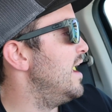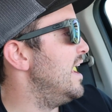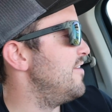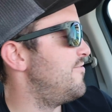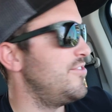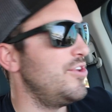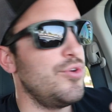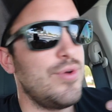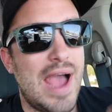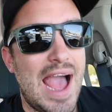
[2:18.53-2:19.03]

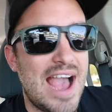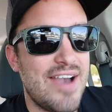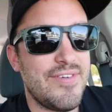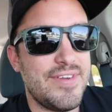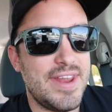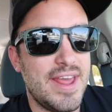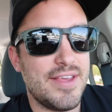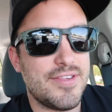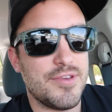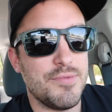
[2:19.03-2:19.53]
If you have
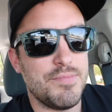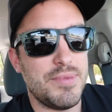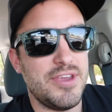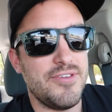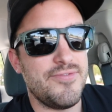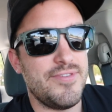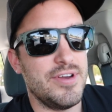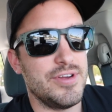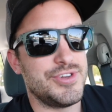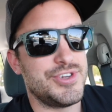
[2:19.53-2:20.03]
an
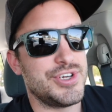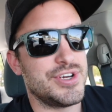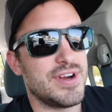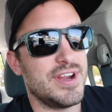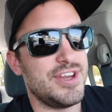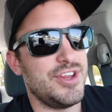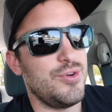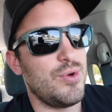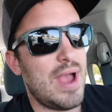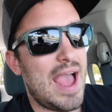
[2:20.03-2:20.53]
S&B
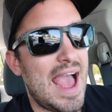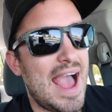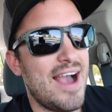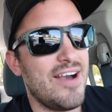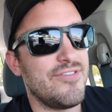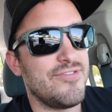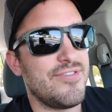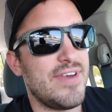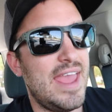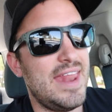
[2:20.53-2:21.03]
filter and you
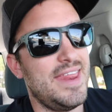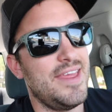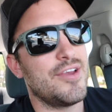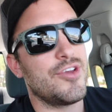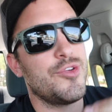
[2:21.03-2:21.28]
have any